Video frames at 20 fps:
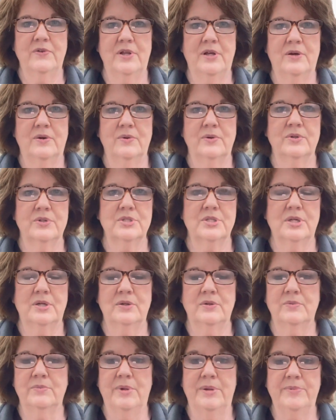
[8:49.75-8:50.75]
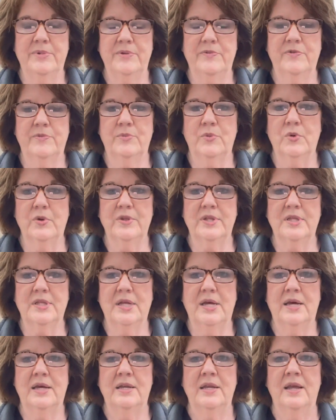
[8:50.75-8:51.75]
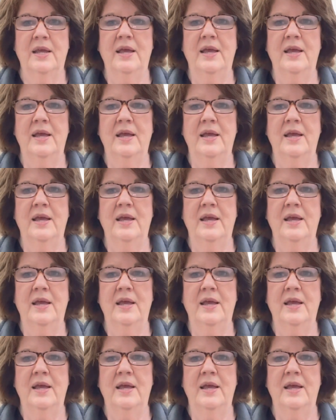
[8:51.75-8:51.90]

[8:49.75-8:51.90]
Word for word: long or so, maybe even more than that.